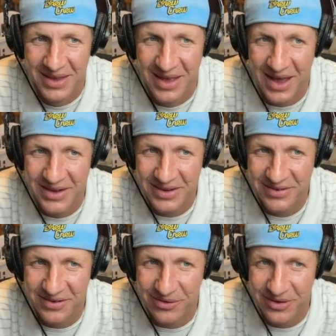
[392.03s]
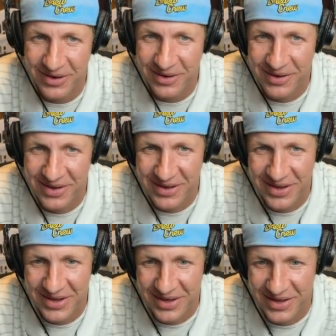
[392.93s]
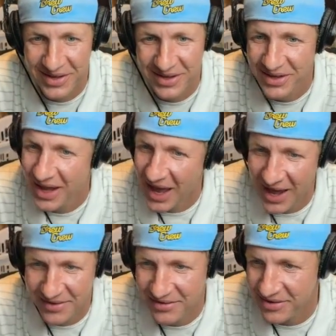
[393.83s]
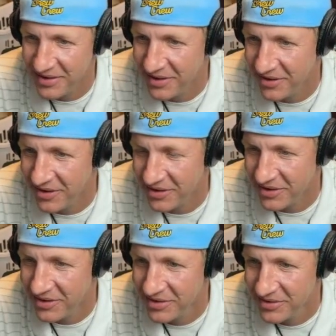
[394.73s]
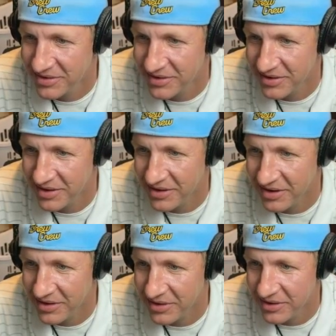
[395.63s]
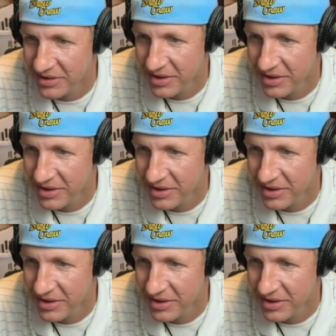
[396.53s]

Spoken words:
I disagree. Just another article. Just another article.